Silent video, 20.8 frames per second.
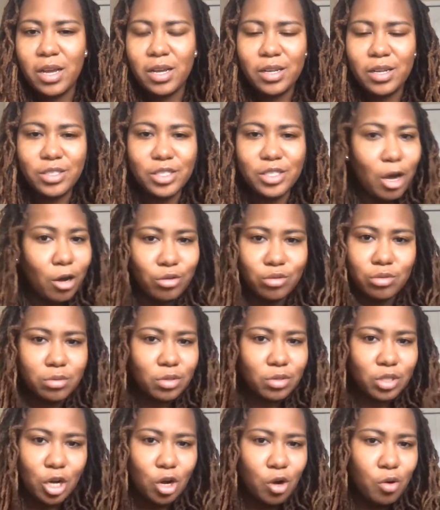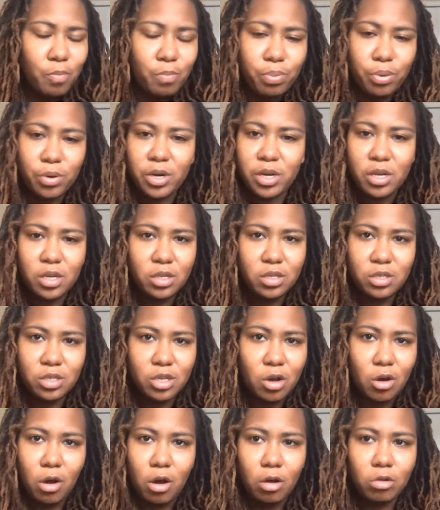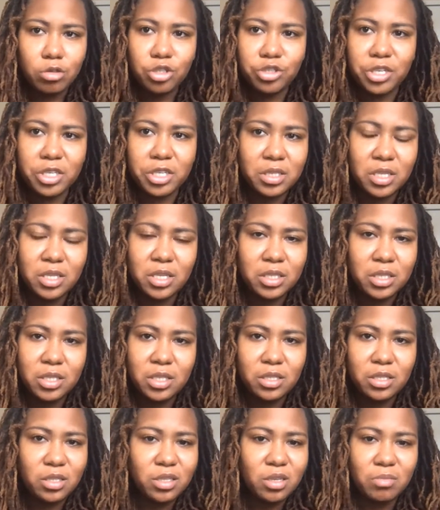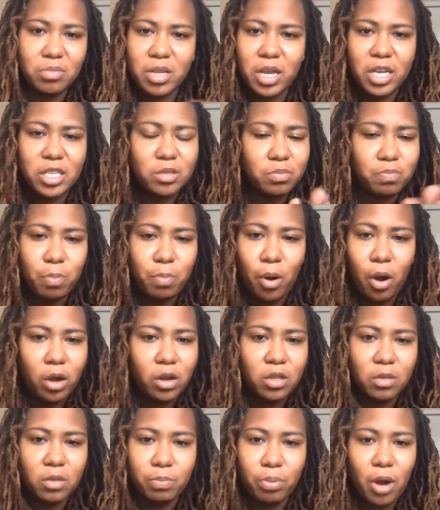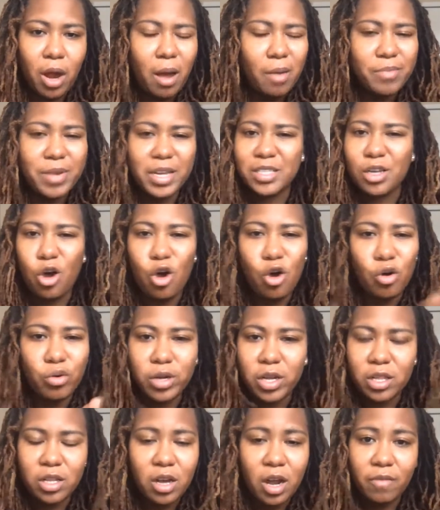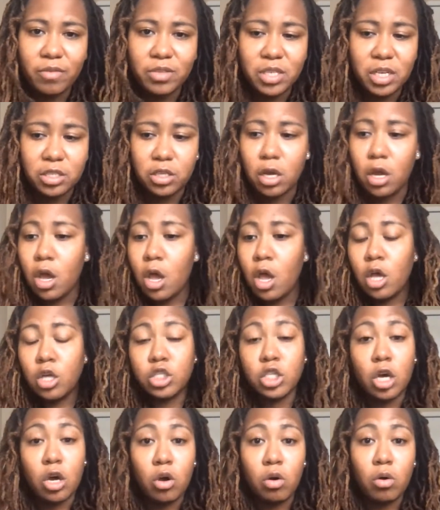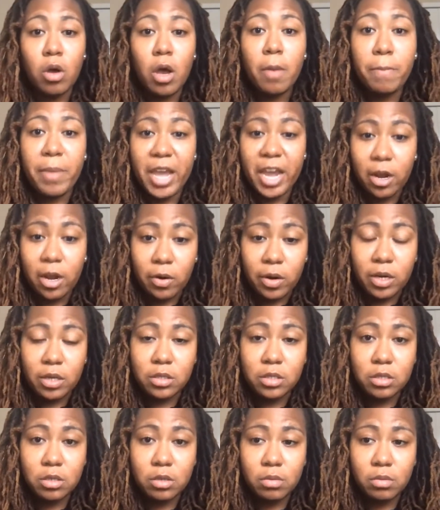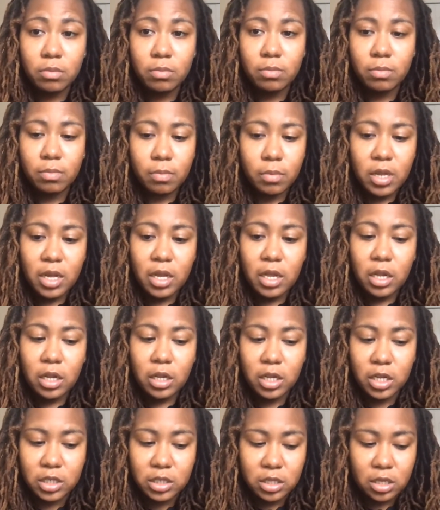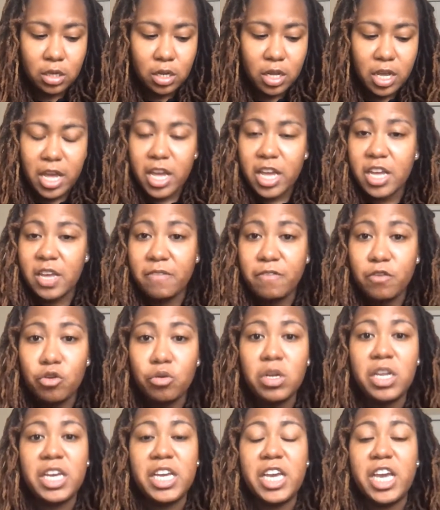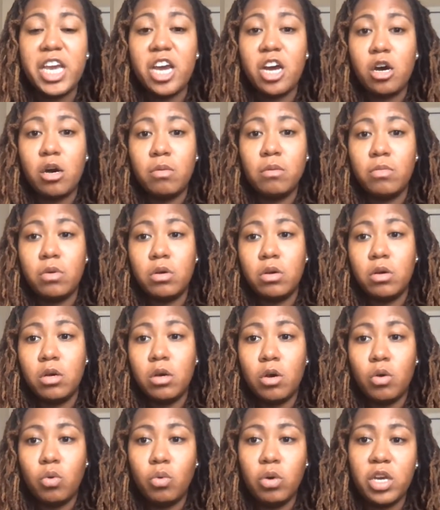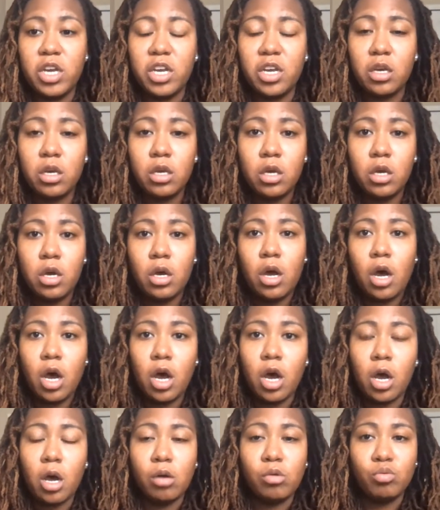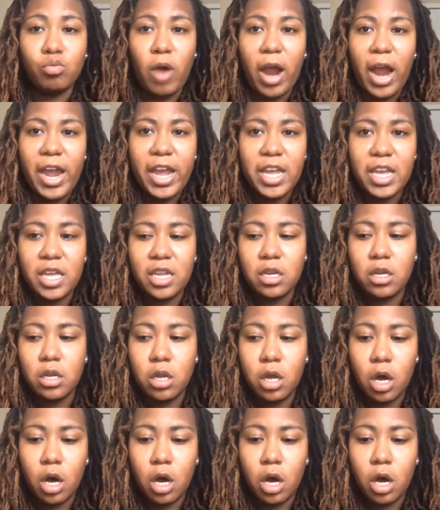Don't put your whole trust in the system. That's part of the problem. That's a whole nother conversation. So parents, listen, if you need help with writing